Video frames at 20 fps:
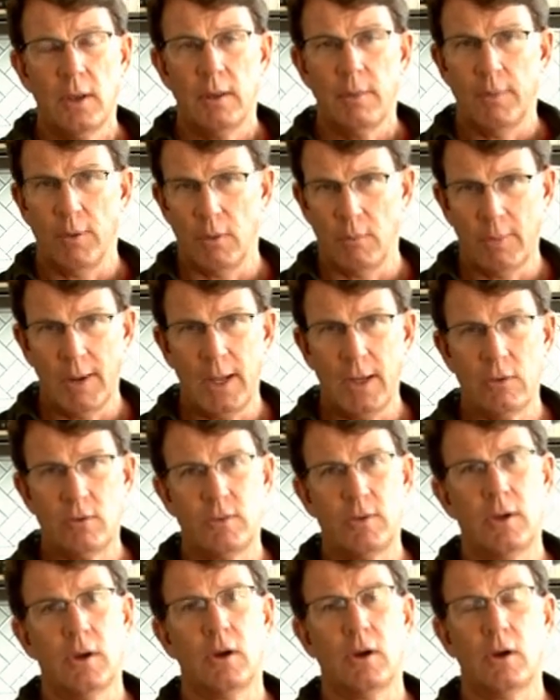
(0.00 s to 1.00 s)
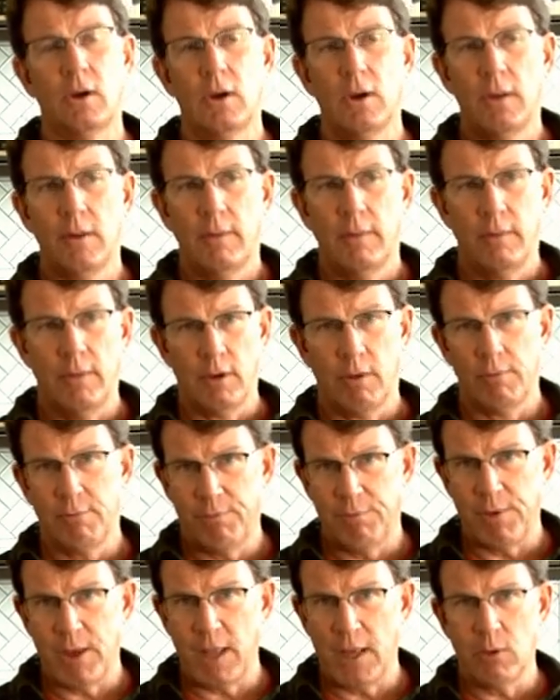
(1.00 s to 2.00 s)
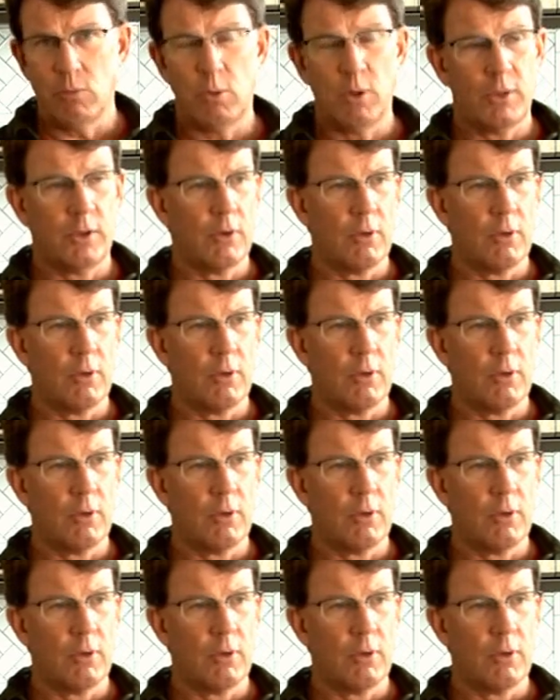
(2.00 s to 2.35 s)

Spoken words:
they're raised here, they're fed with